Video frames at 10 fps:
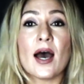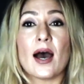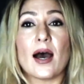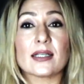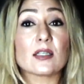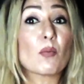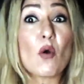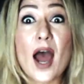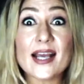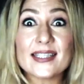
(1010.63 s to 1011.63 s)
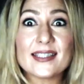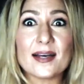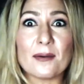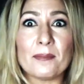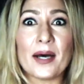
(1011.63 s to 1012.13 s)
Uh, surprise
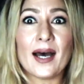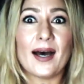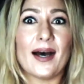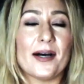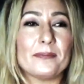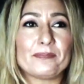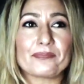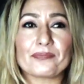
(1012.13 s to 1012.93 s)
them. Um,